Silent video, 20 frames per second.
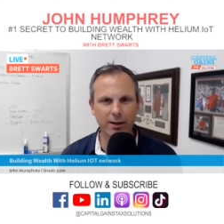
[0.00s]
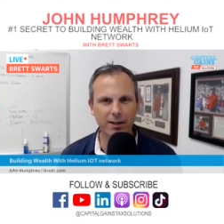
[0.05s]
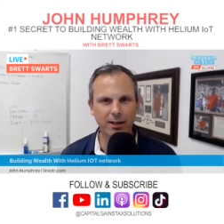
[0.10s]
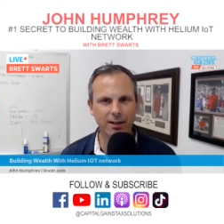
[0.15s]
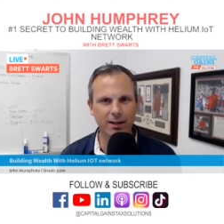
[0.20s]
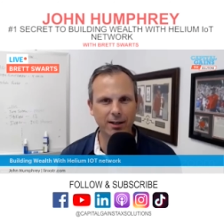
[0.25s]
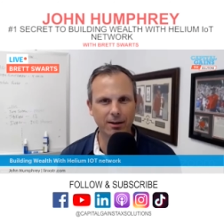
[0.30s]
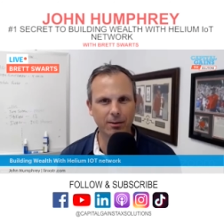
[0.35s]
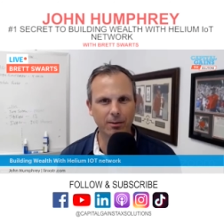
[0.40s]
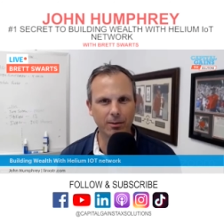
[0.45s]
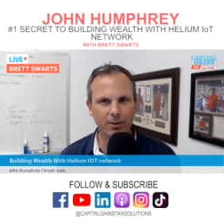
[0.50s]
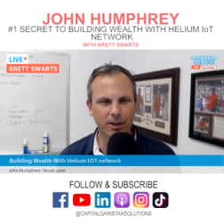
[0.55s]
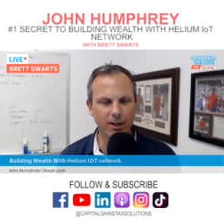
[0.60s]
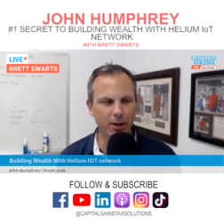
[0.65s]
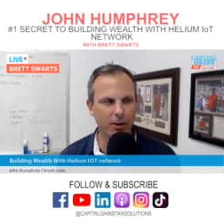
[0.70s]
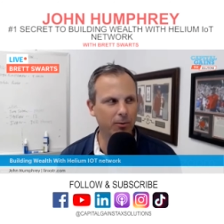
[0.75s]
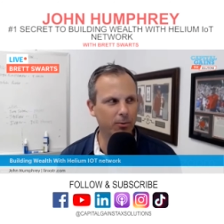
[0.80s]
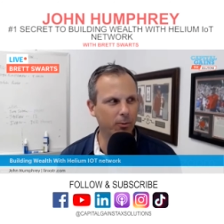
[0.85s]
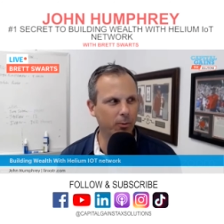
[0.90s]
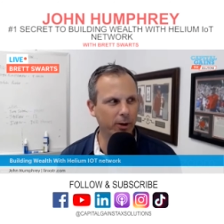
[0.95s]
of the
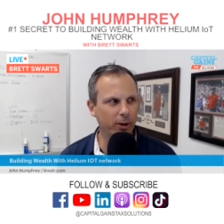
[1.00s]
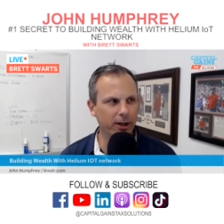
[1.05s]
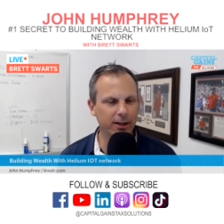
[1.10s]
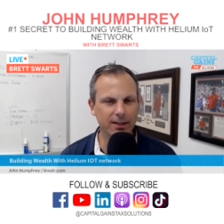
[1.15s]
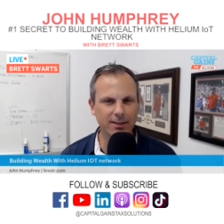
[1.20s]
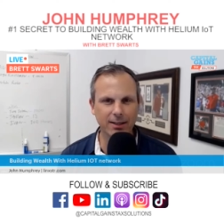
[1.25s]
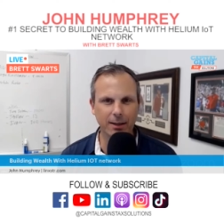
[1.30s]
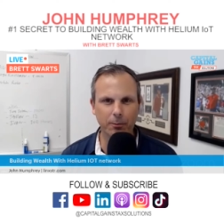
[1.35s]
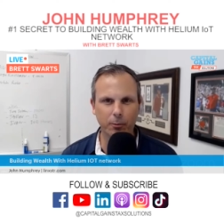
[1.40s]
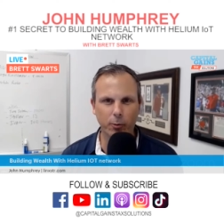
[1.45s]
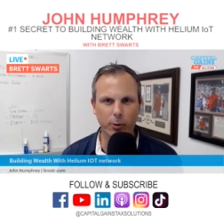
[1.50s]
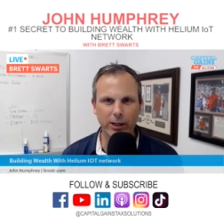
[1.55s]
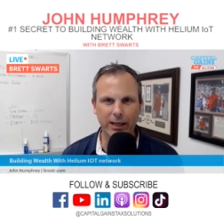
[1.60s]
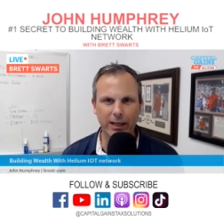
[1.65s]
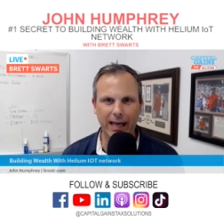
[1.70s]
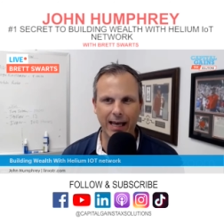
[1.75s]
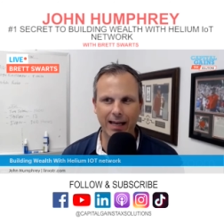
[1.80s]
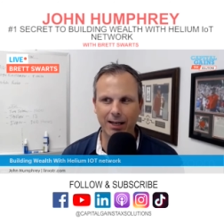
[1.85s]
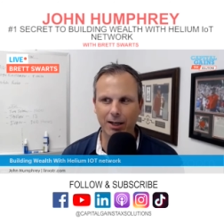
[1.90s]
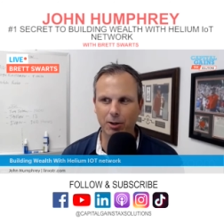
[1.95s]
things that we
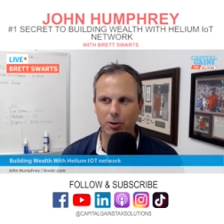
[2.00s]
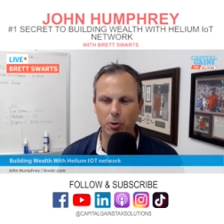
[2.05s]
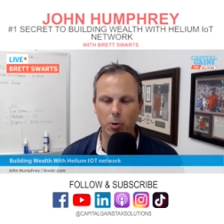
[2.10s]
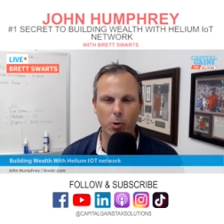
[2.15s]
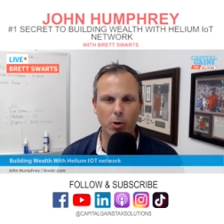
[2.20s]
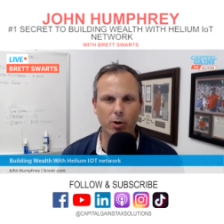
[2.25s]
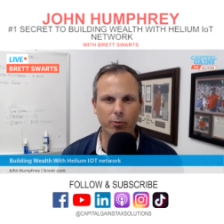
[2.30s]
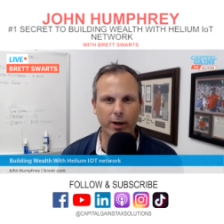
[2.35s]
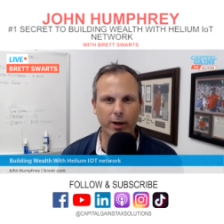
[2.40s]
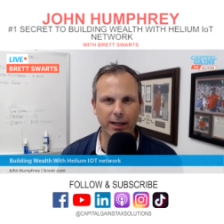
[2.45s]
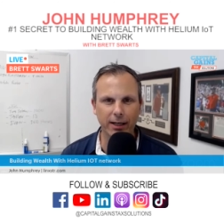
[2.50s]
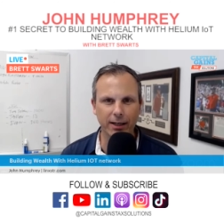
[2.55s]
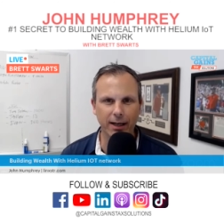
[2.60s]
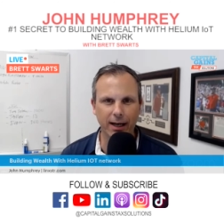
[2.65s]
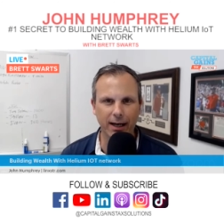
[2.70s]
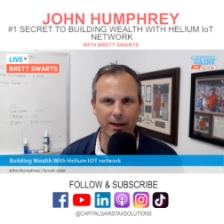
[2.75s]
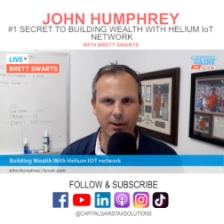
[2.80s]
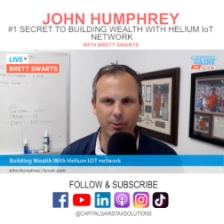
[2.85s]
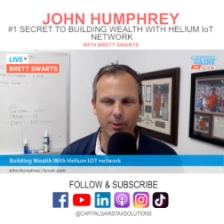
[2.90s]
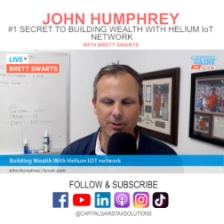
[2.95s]
can't ignore right
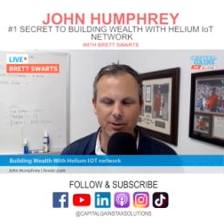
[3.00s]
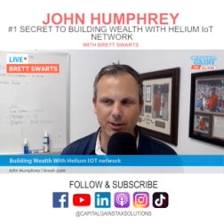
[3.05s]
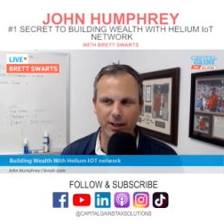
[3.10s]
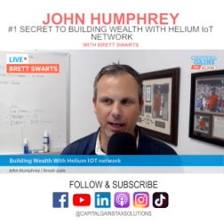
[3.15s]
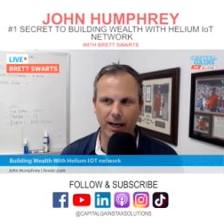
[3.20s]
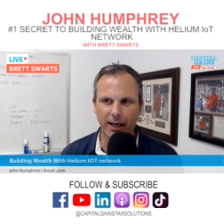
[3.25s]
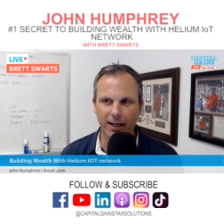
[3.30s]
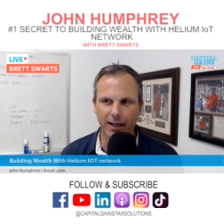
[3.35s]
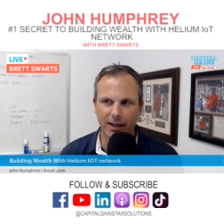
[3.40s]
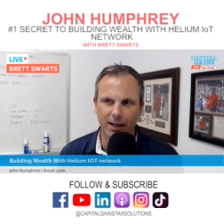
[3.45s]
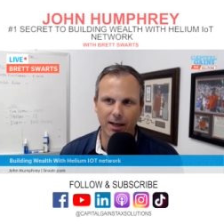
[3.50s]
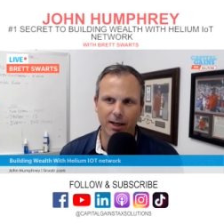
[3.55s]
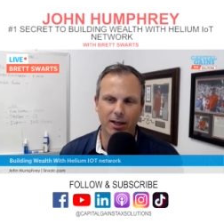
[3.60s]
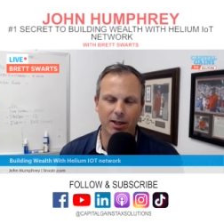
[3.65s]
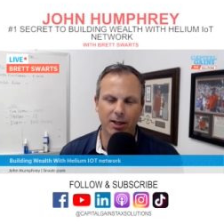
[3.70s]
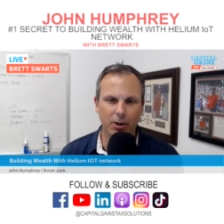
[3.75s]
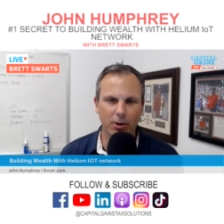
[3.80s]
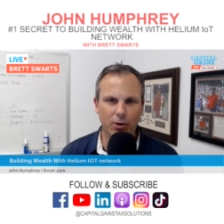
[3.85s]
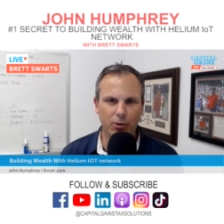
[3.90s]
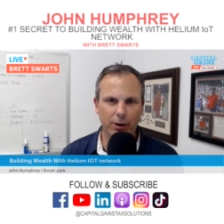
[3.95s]
now is that,
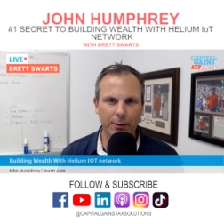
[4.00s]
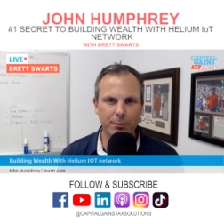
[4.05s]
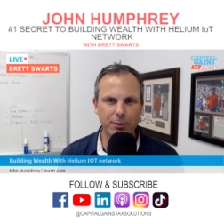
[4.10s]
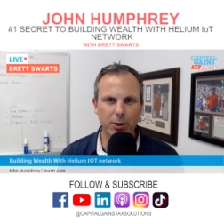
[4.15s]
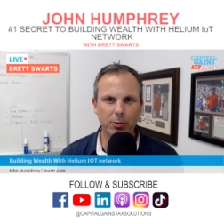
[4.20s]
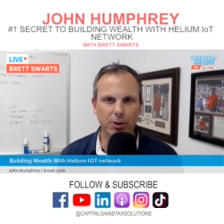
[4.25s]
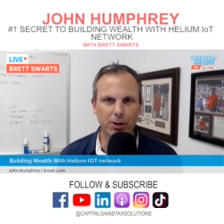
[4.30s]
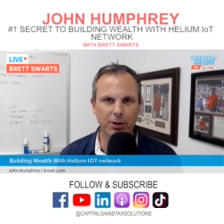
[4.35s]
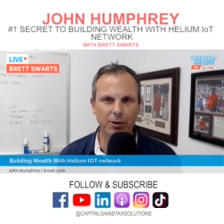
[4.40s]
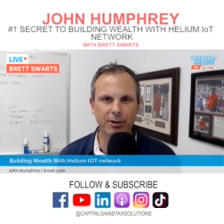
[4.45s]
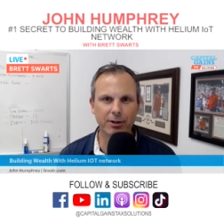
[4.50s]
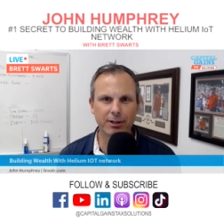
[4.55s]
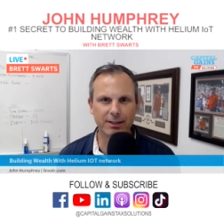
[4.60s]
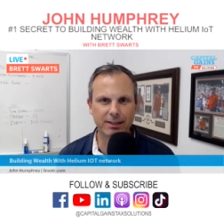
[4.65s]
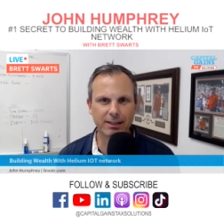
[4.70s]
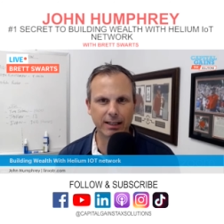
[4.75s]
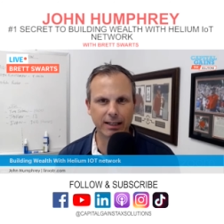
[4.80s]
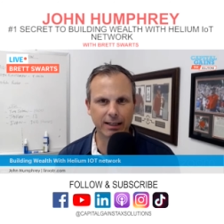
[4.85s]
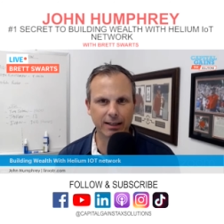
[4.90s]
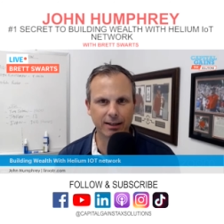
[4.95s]

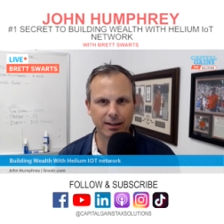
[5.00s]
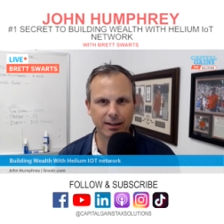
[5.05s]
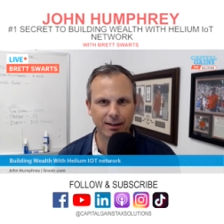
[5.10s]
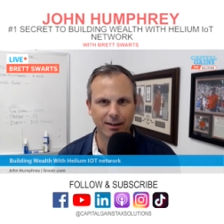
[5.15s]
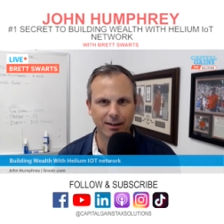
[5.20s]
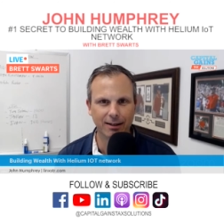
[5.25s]
cryptocurrency,